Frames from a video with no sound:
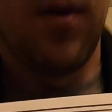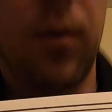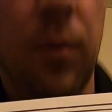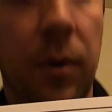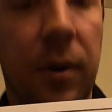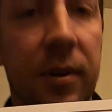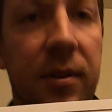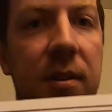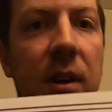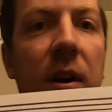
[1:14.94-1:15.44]

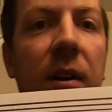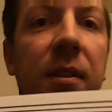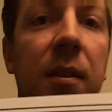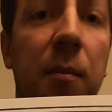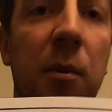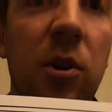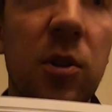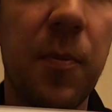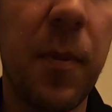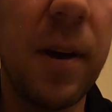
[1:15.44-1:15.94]
going to start at the
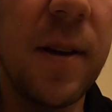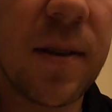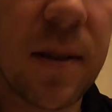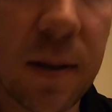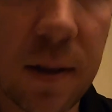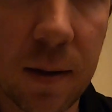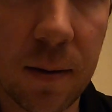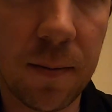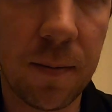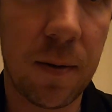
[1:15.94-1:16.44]
most
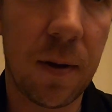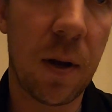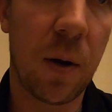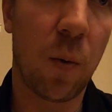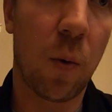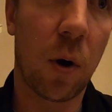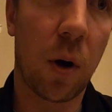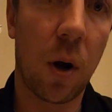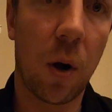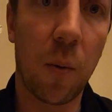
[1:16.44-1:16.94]
basic and
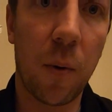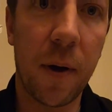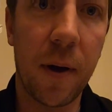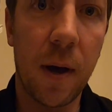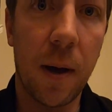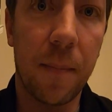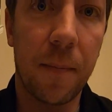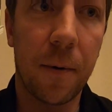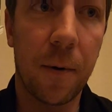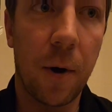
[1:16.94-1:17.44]
work our way
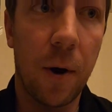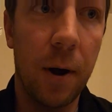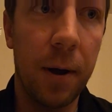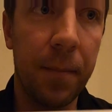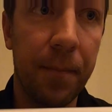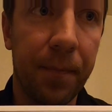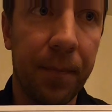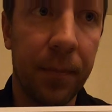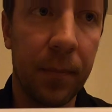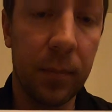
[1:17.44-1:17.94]
up. All
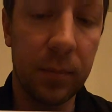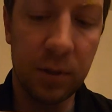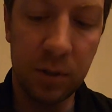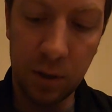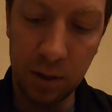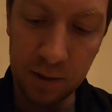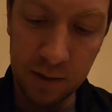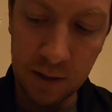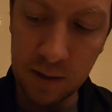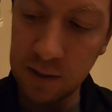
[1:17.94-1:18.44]
right. So
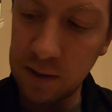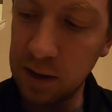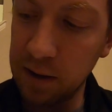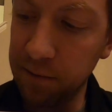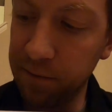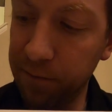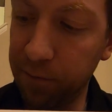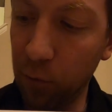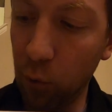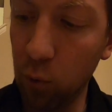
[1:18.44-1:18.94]
this is a
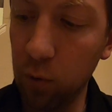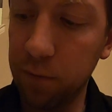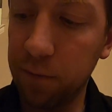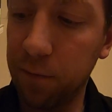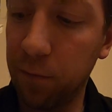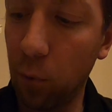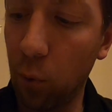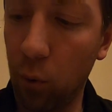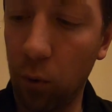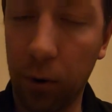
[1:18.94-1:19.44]

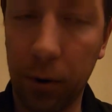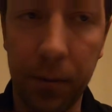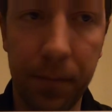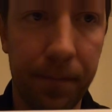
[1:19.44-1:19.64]
4/4.